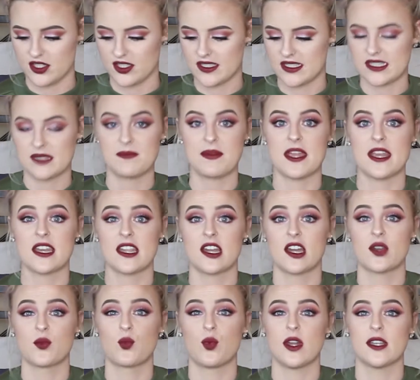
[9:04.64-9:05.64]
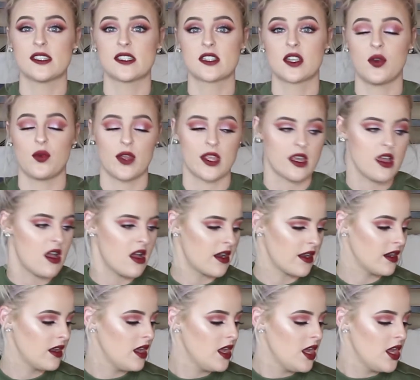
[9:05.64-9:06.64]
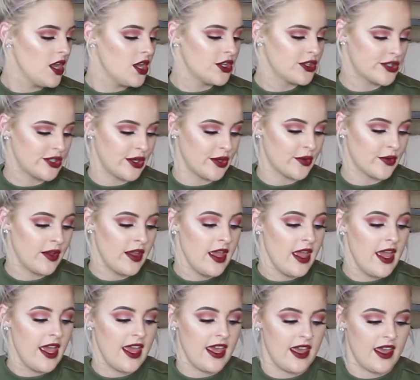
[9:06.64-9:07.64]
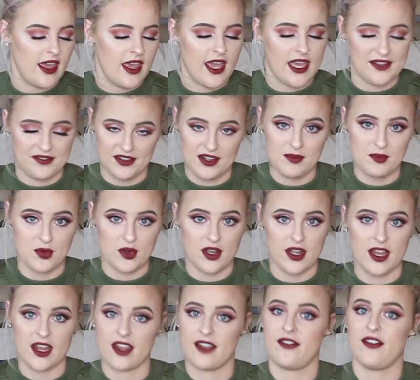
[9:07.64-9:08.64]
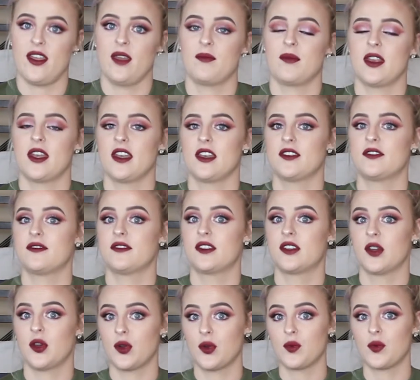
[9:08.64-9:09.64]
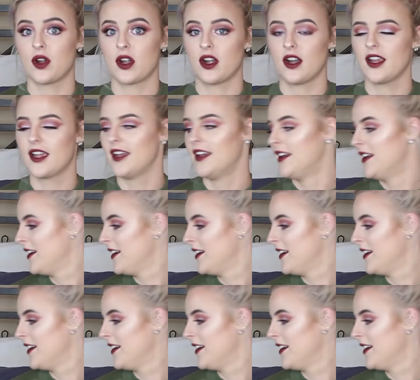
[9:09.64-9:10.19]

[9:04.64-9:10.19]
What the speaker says: just depending on what's going on. So every morning if I'm going to go to work,